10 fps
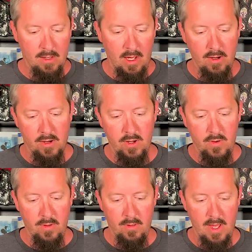color
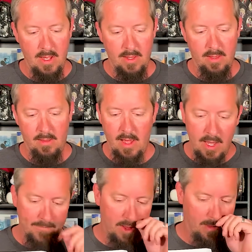codes on the side
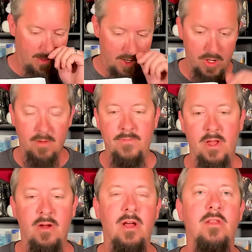of it so that you can
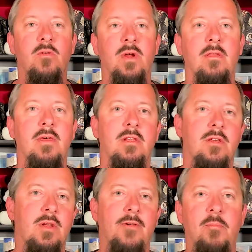figure out the ones that
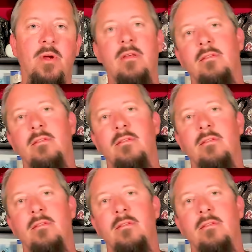don't have a price